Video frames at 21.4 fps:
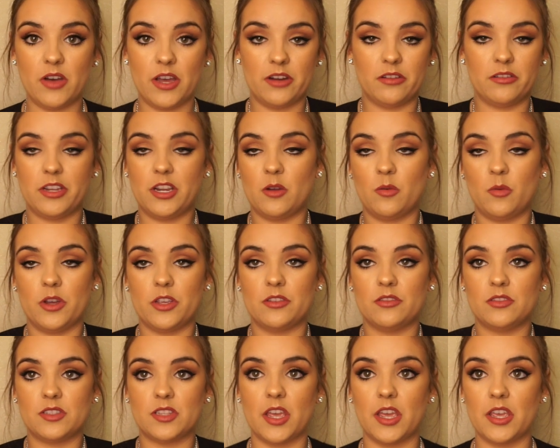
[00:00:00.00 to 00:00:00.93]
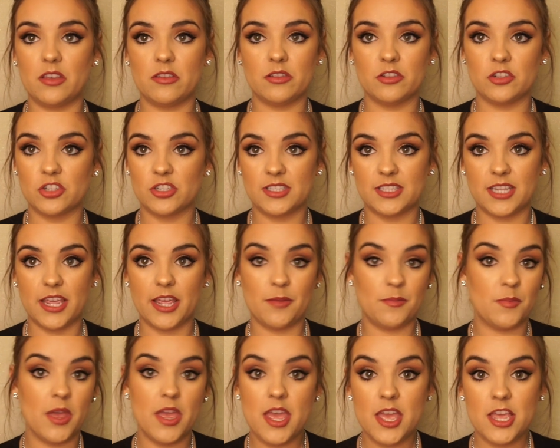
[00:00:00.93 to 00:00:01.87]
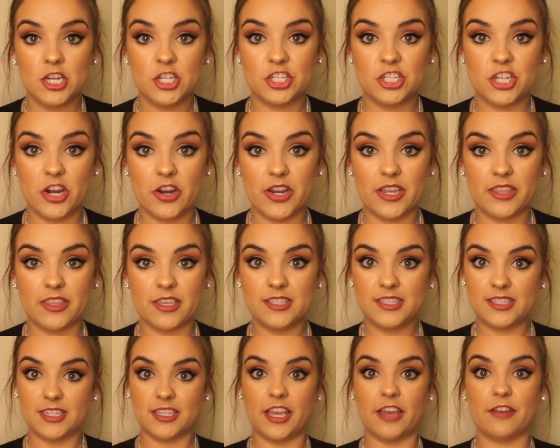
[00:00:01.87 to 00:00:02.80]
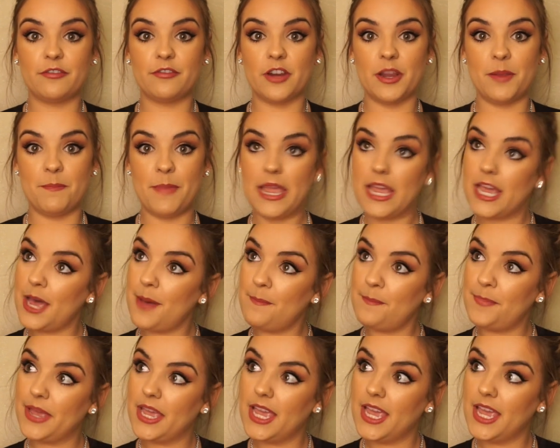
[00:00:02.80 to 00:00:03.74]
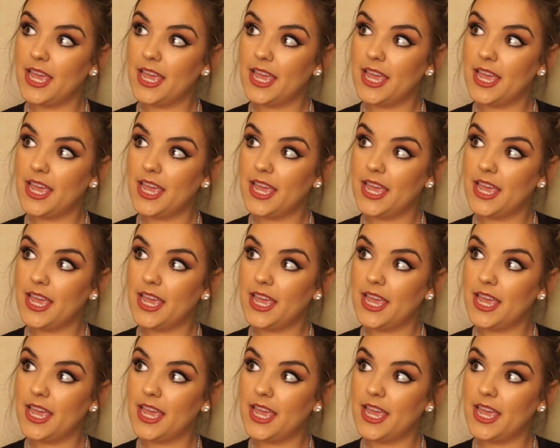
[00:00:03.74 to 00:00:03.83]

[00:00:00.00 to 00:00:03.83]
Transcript: I don't care what you say. You can just say I'm sharing this to get free makeup